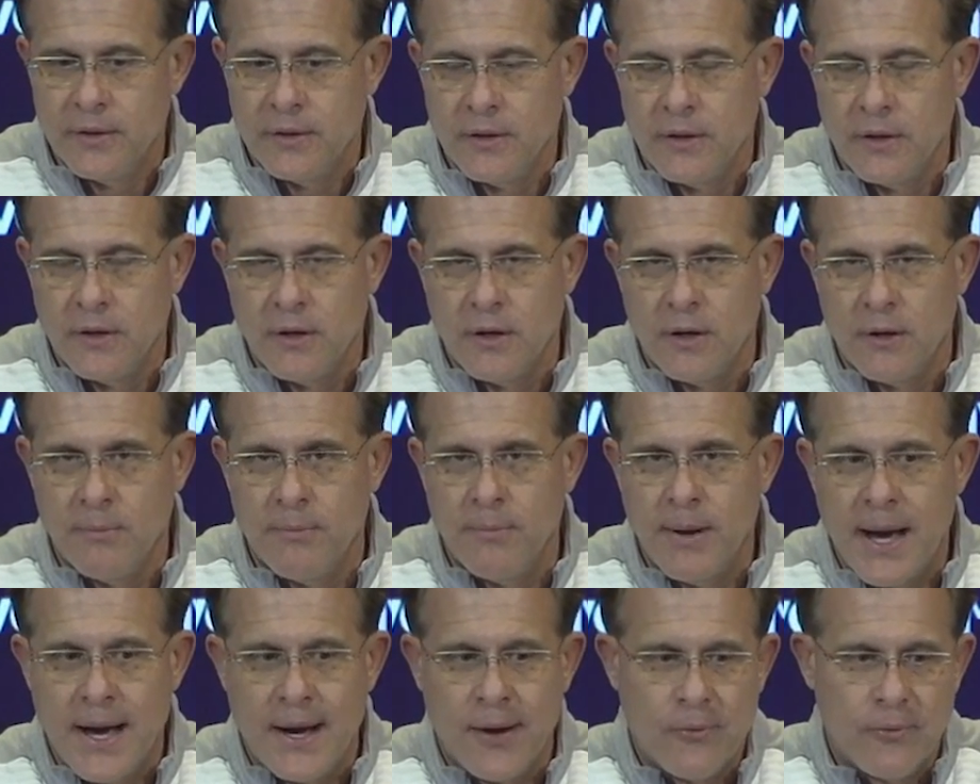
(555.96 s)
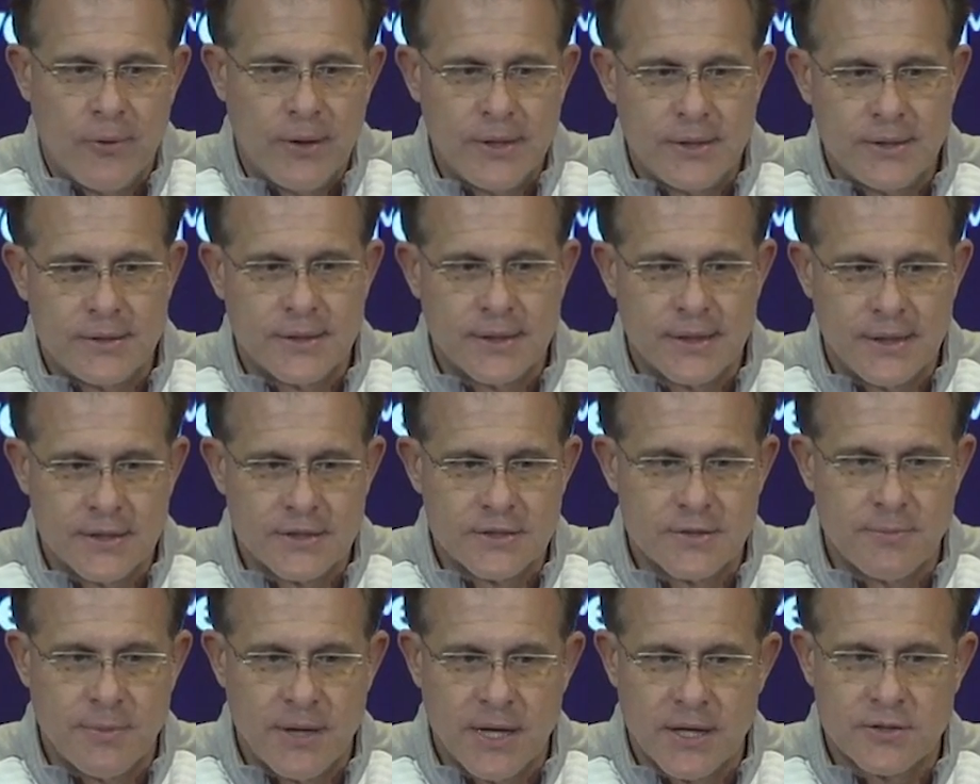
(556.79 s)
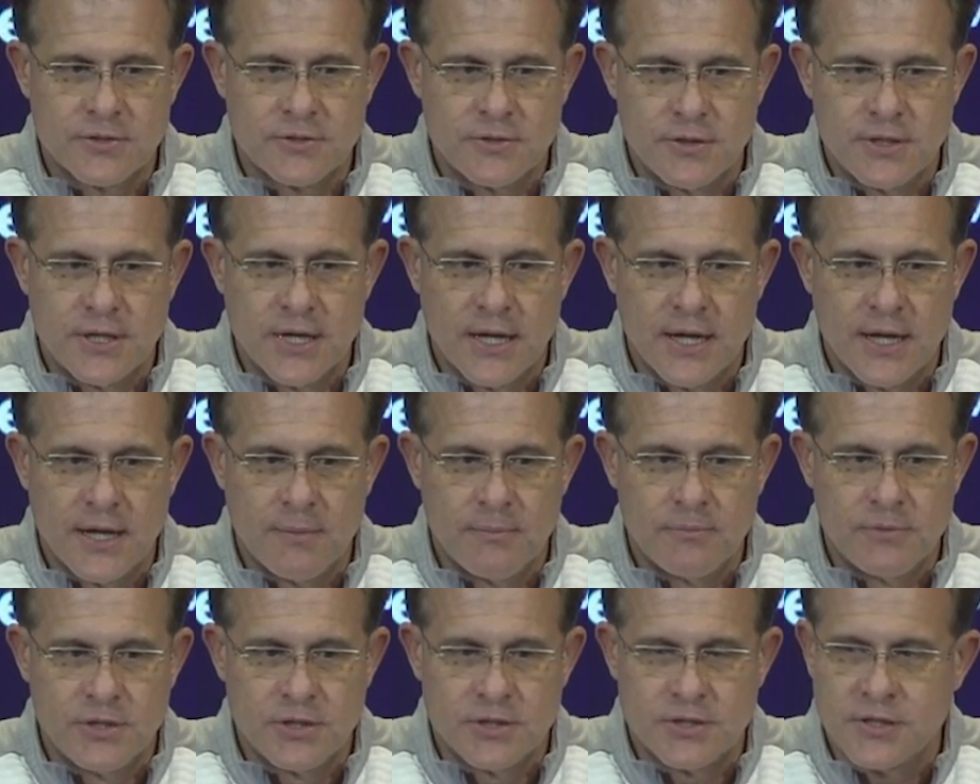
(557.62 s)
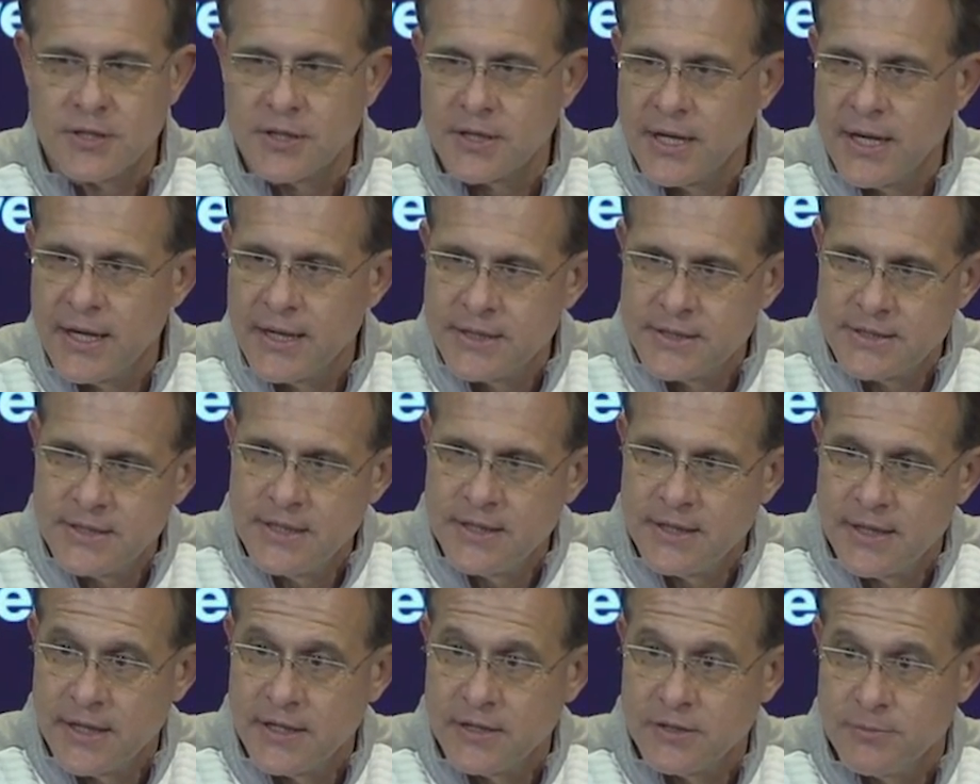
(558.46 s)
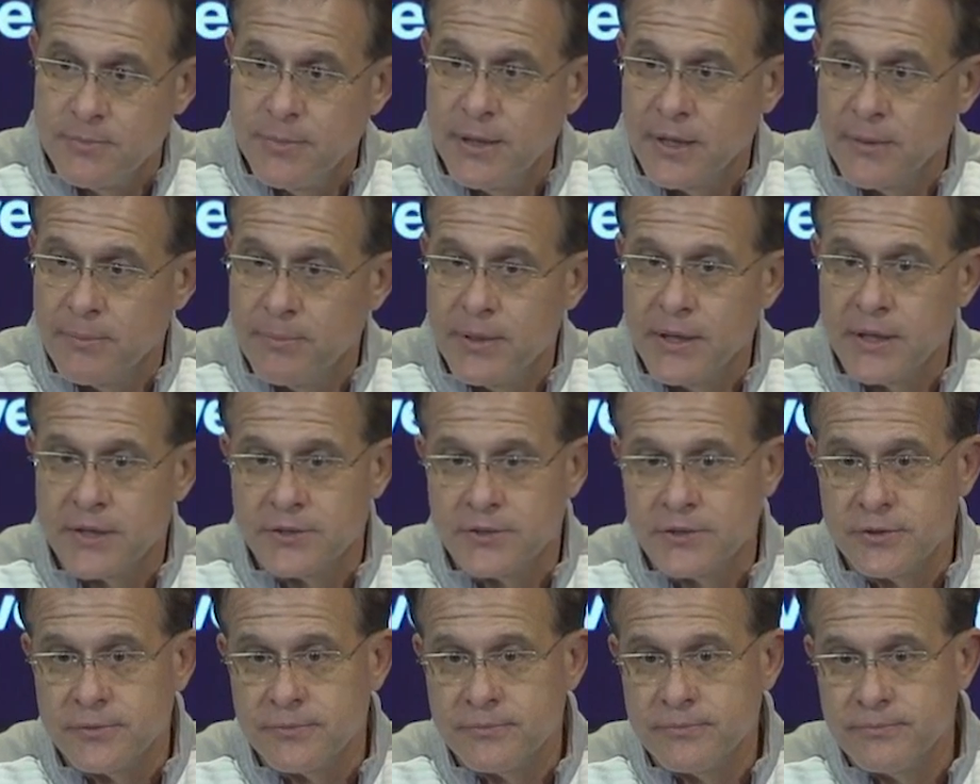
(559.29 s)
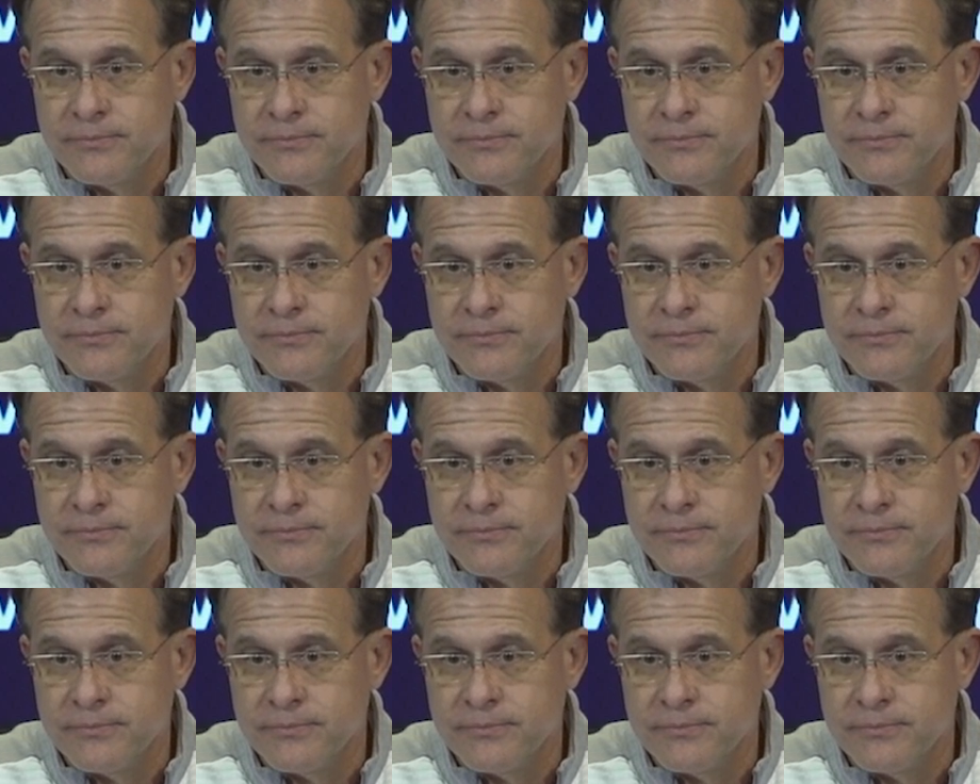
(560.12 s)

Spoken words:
a bye week, to get some extra time just to kind of see things big picture.